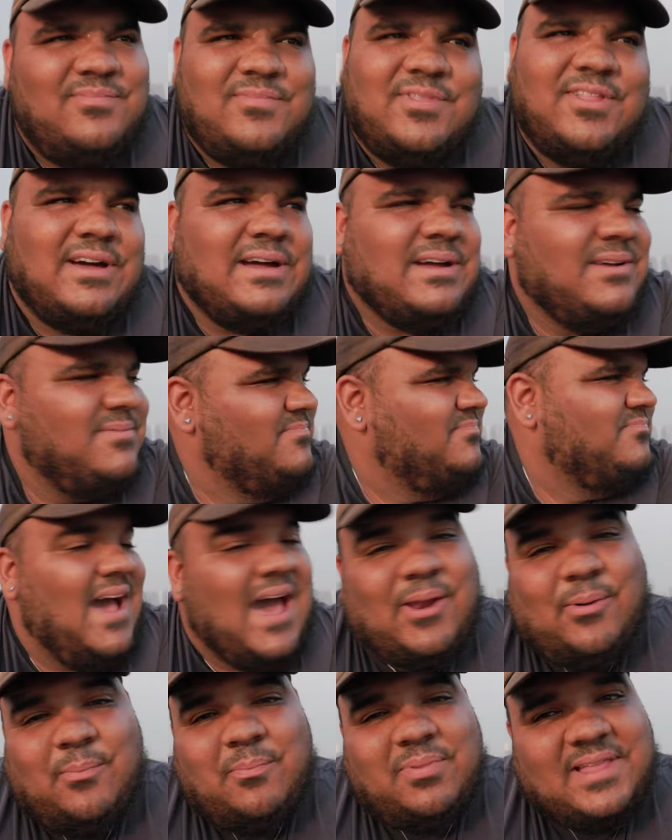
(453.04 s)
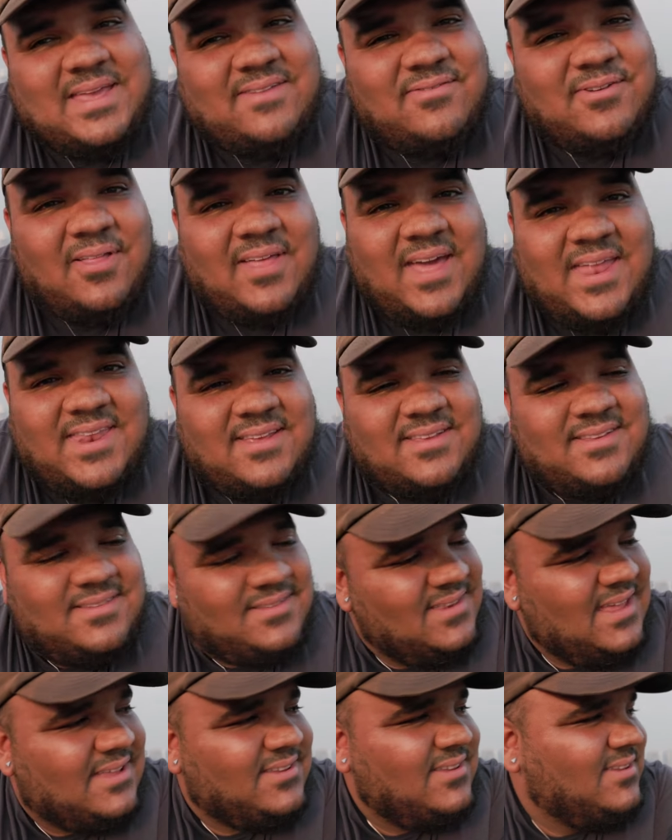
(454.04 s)
look, I don't believe in all that
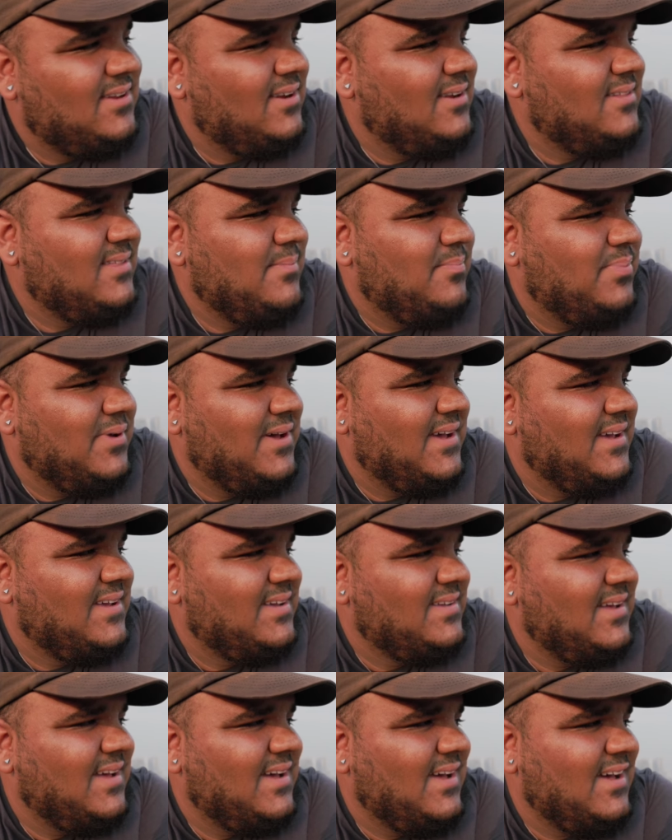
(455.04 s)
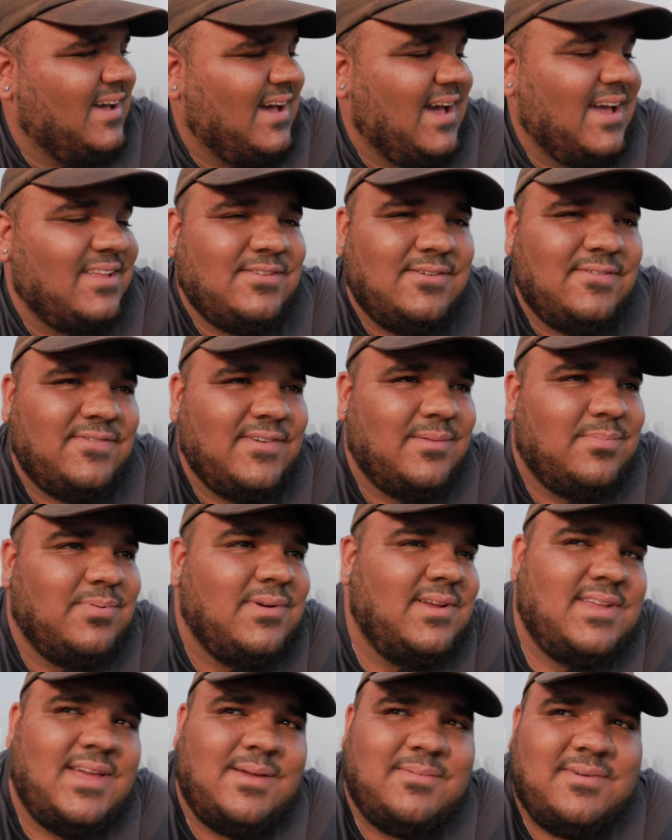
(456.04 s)
necessarily, but uh, I do feel
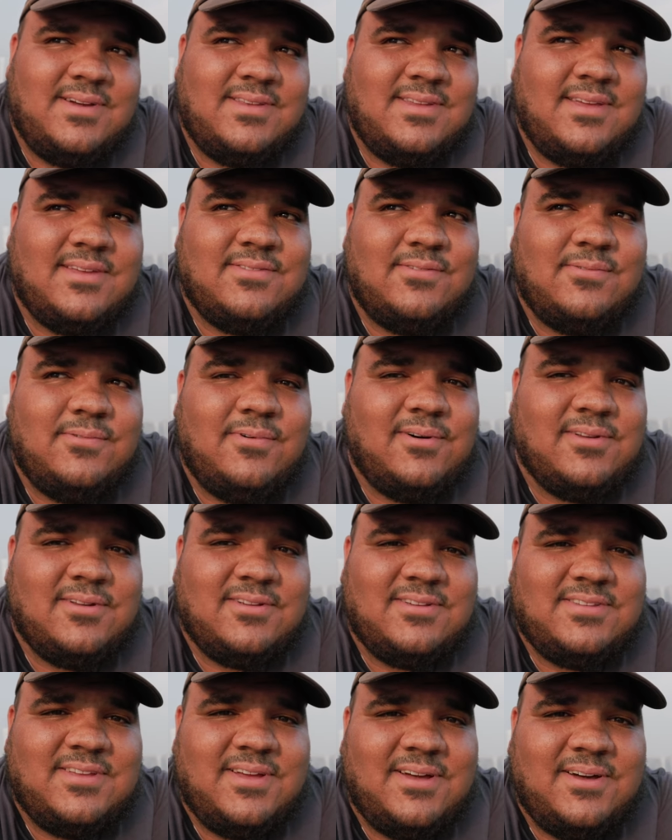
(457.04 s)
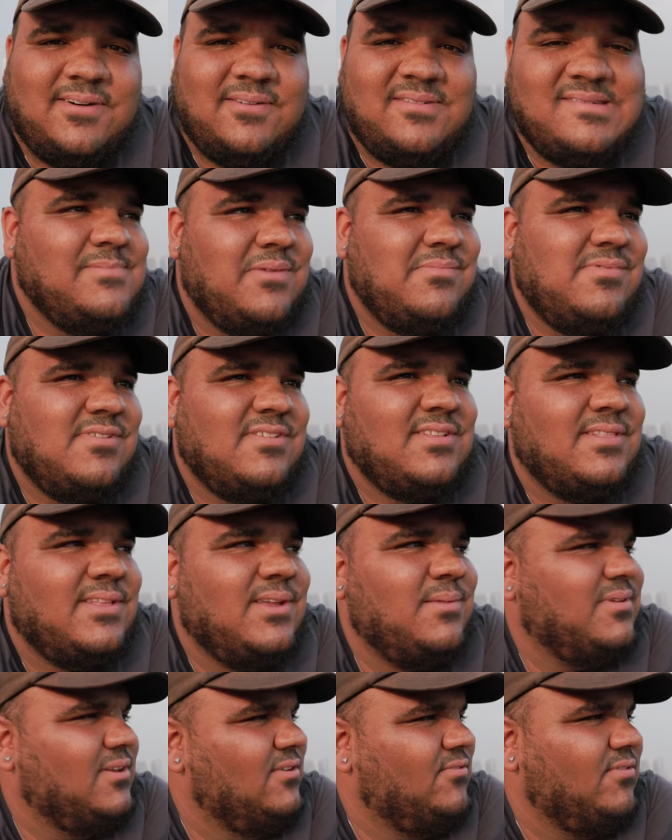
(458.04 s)
pretty damn good next to water, so maybe there's a
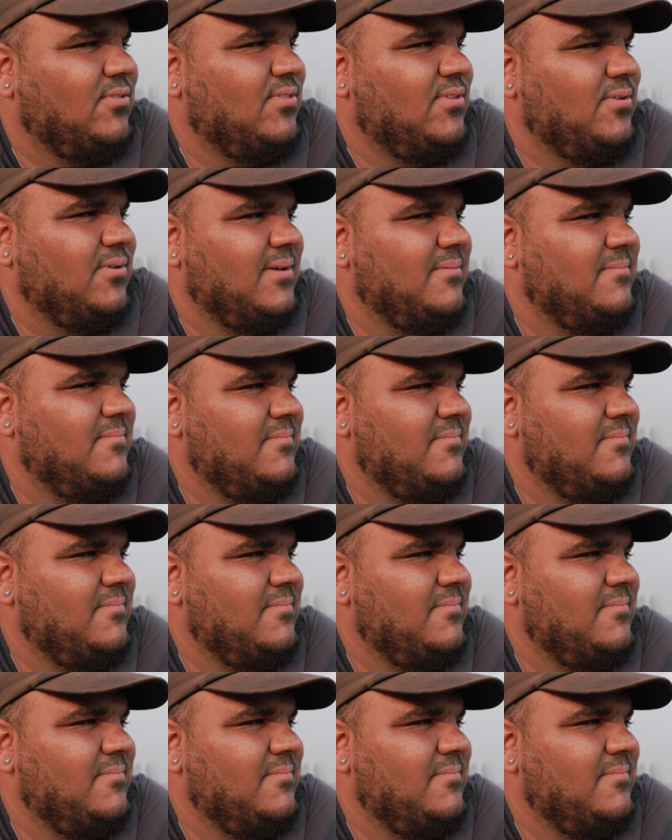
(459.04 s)
little bit of truth to it.